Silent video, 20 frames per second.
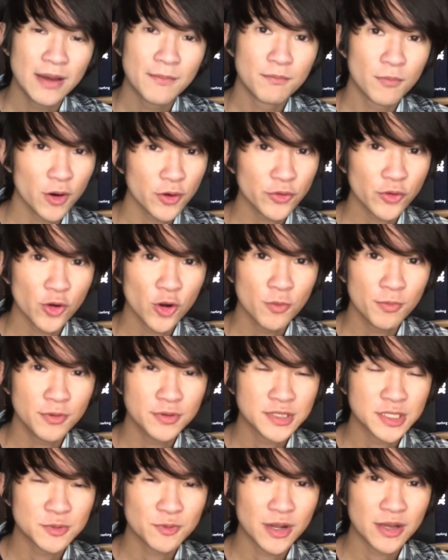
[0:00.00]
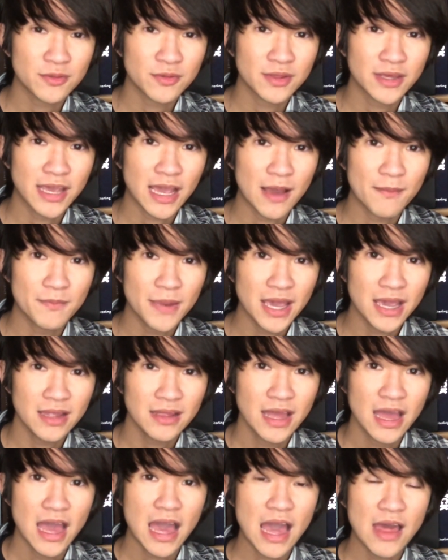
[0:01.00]
murder hobos his way through the
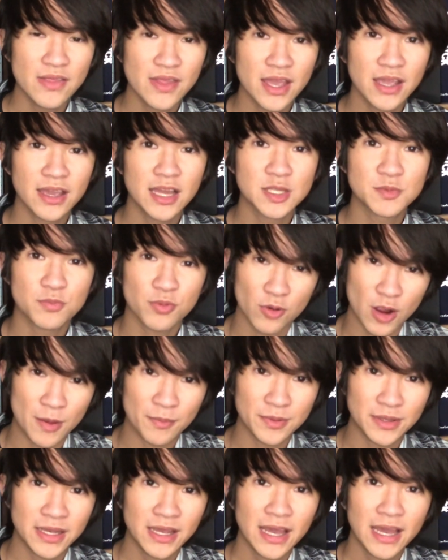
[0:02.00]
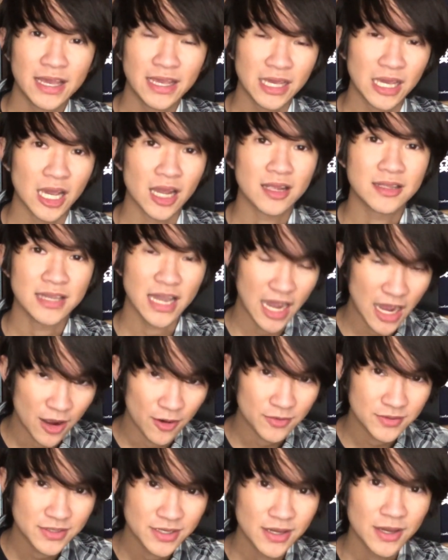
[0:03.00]
campaign, and then gets promptly kicked
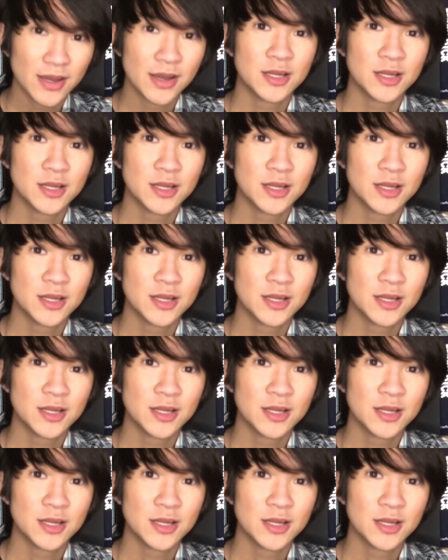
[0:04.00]
out.